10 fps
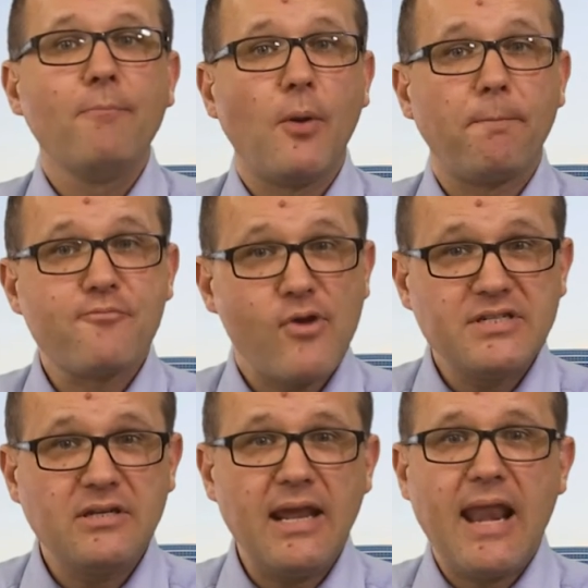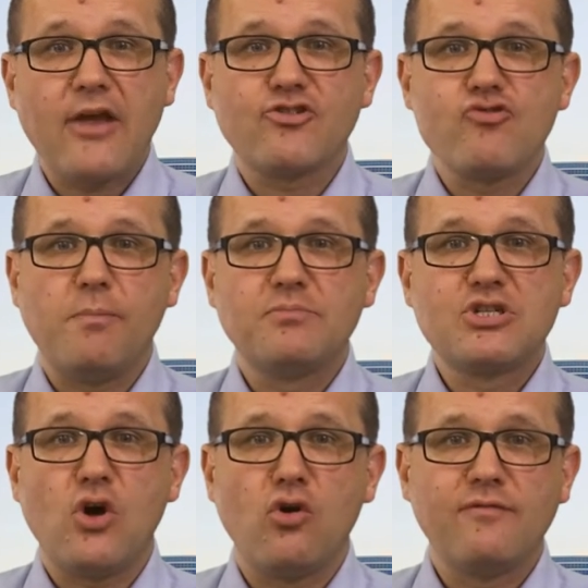but President elect Trump's
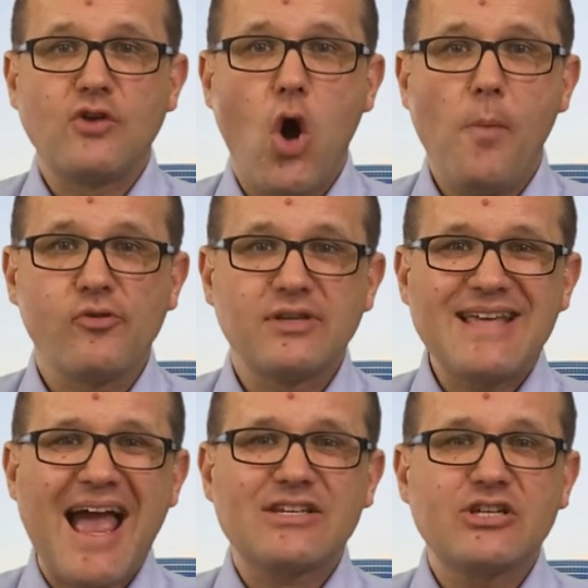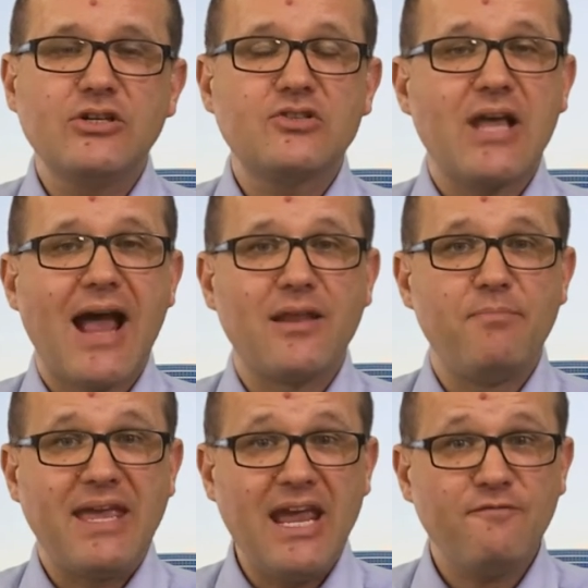talk of corporate tax cuts and a
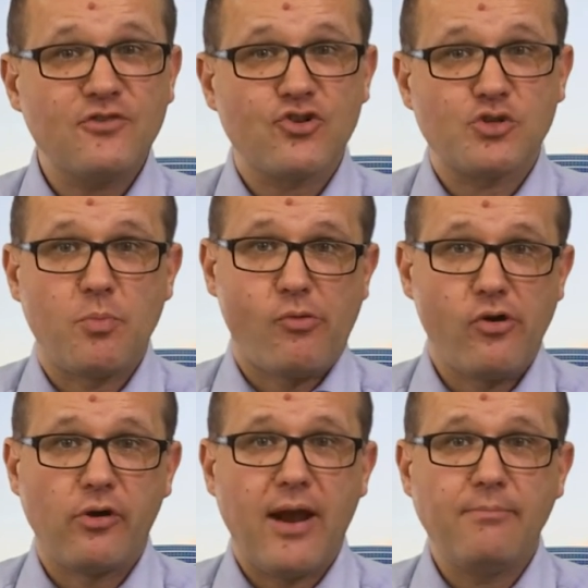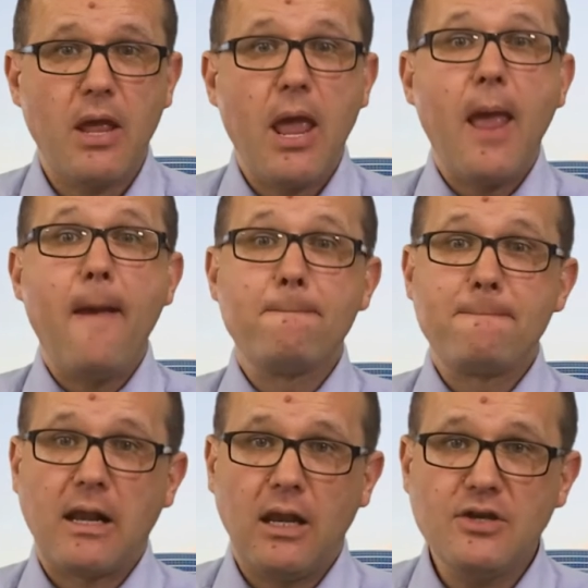big infrastructure programme,
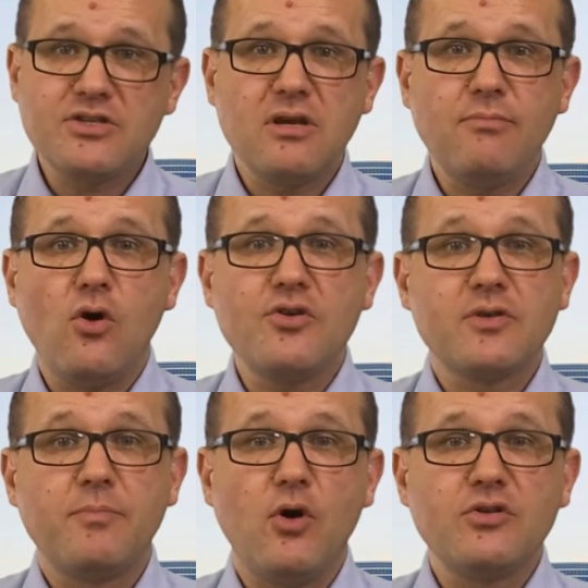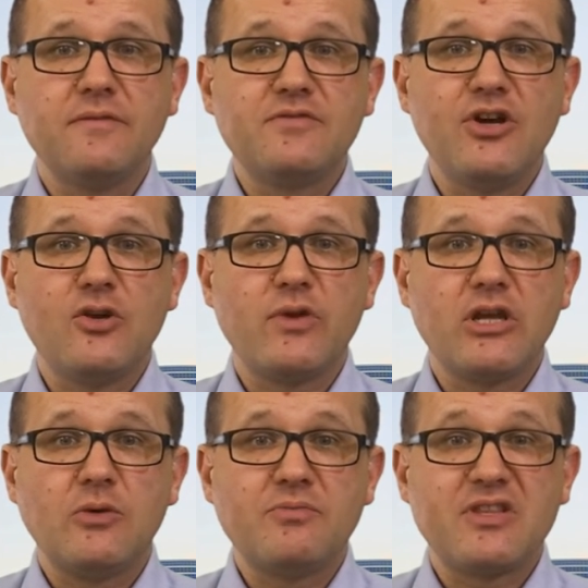plus a more supportive tone when it
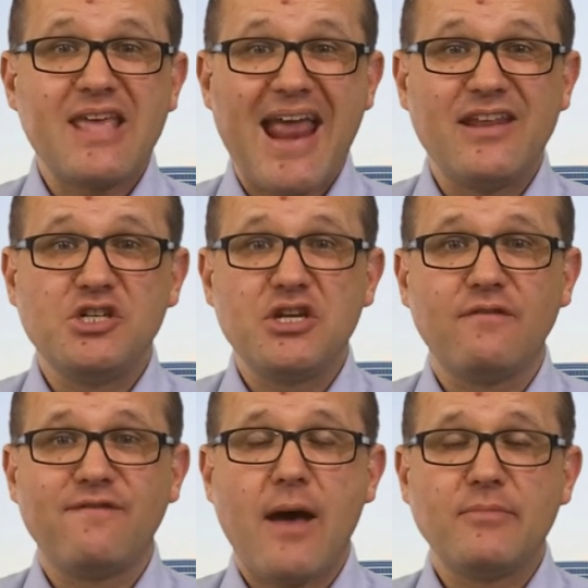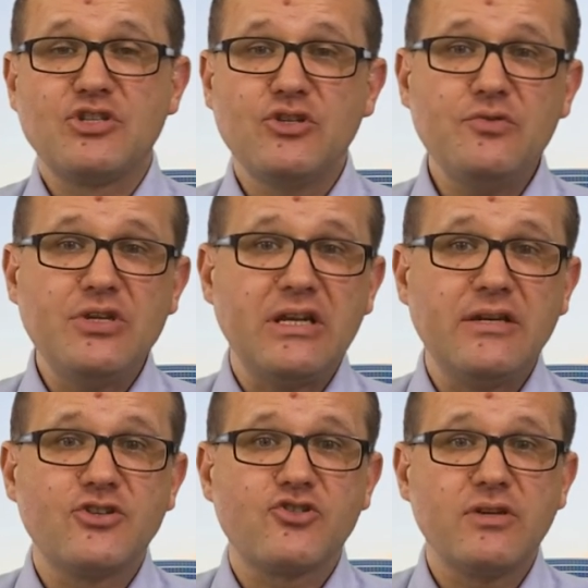comes to the energy and pharmaceutical
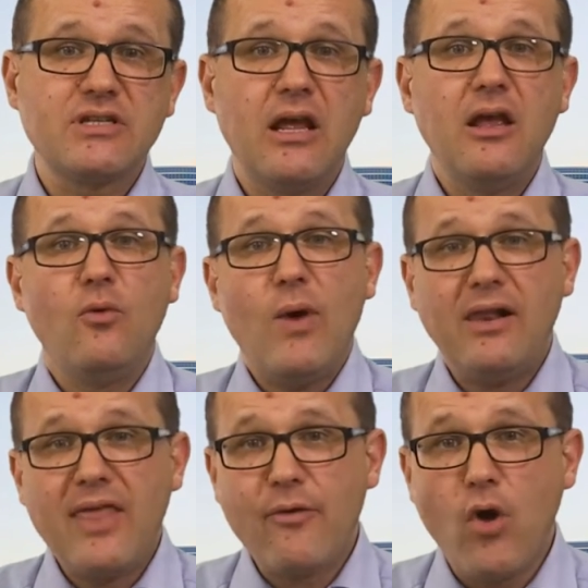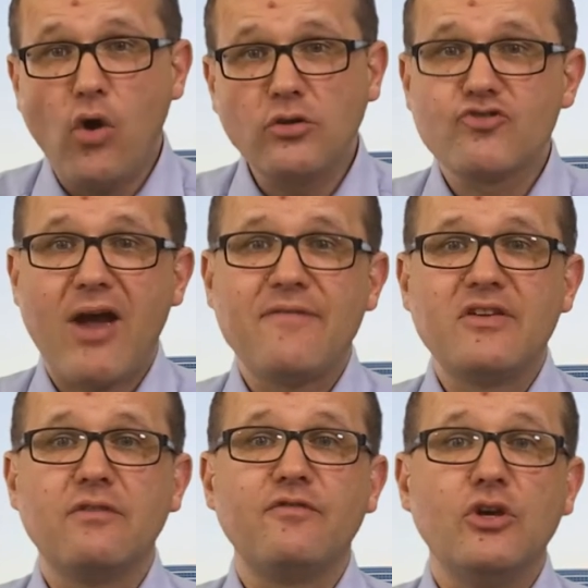industries, well, they're all
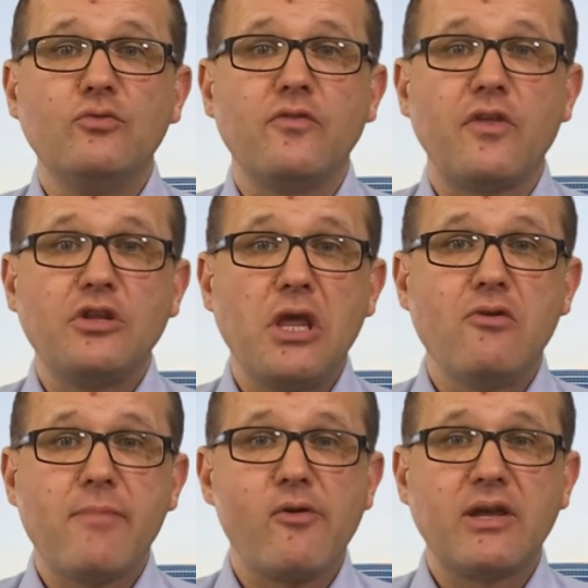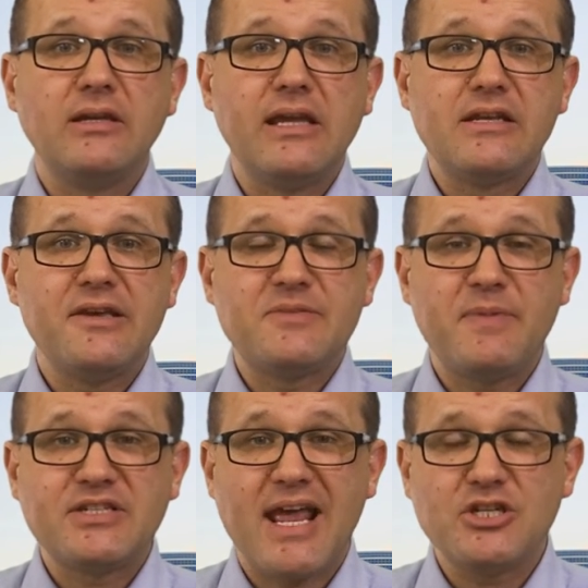driving the view that the new American leader is
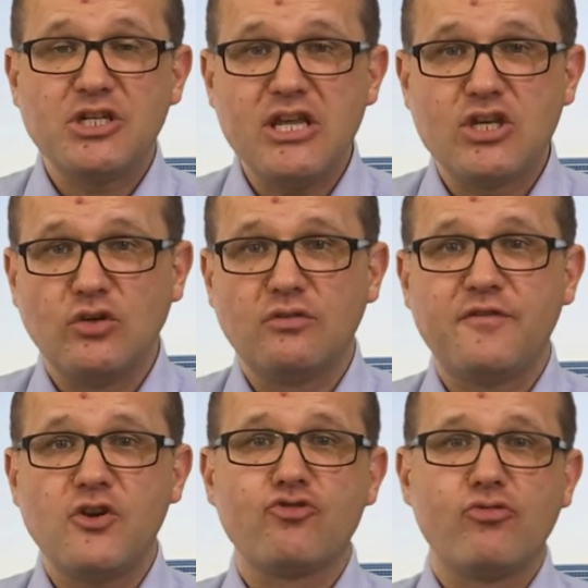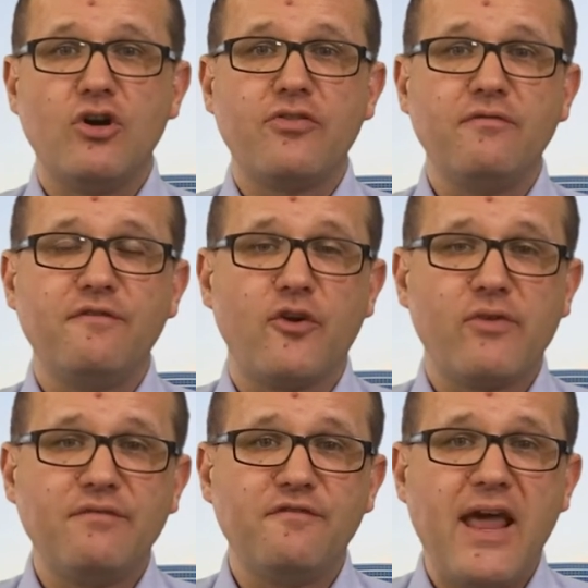potentially good for growth and for
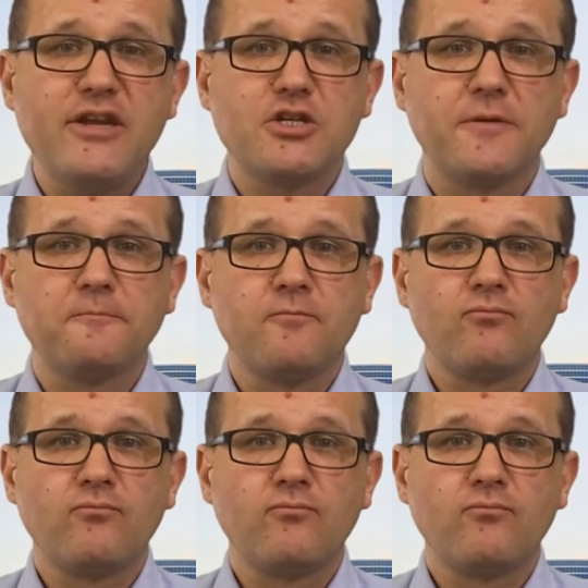inflation.